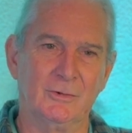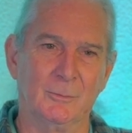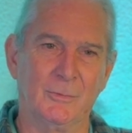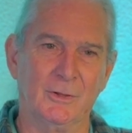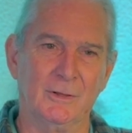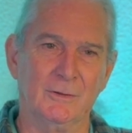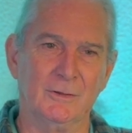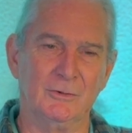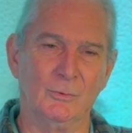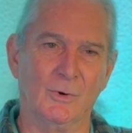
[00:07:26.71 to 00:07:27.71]
something
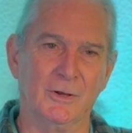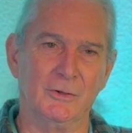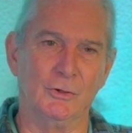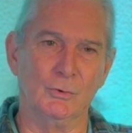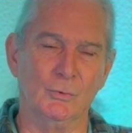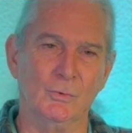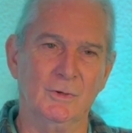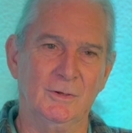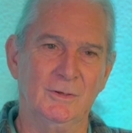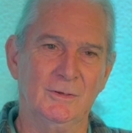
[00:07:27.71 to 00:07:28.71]
that you want to do,
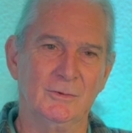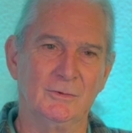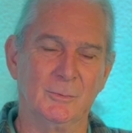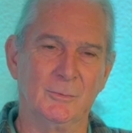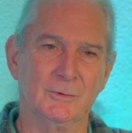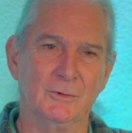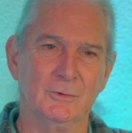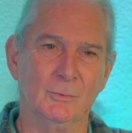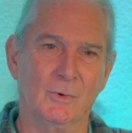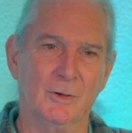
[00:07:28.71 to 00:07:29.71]
something
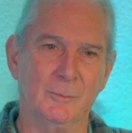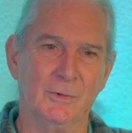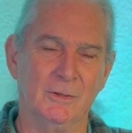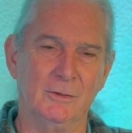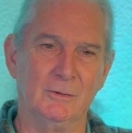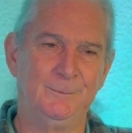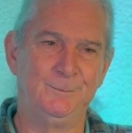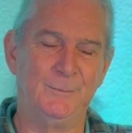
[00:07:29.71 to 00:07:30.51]
that you want to be.